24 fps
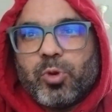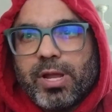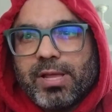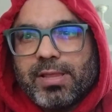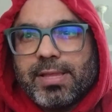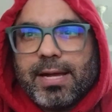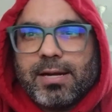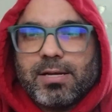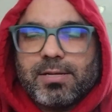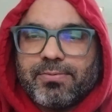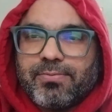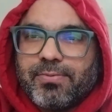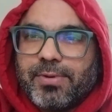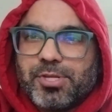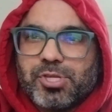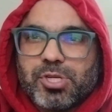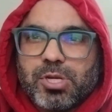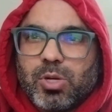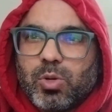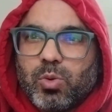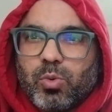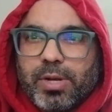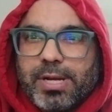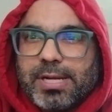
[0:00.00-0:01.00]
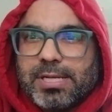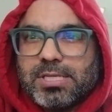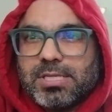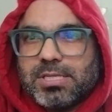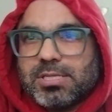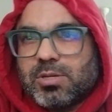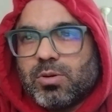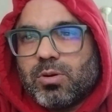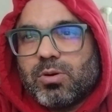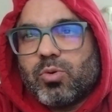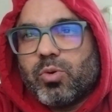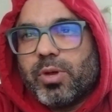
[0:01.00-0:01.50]
putting that definition. No,
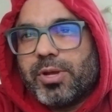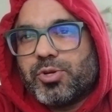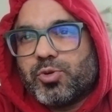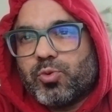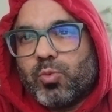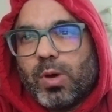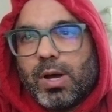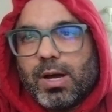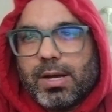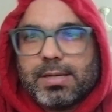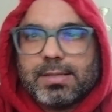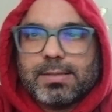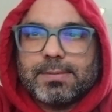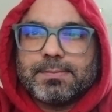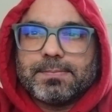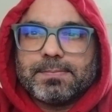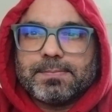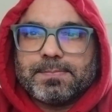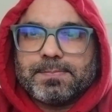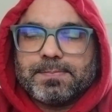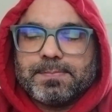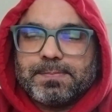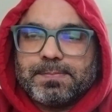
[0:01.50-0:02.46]
it's not going to work.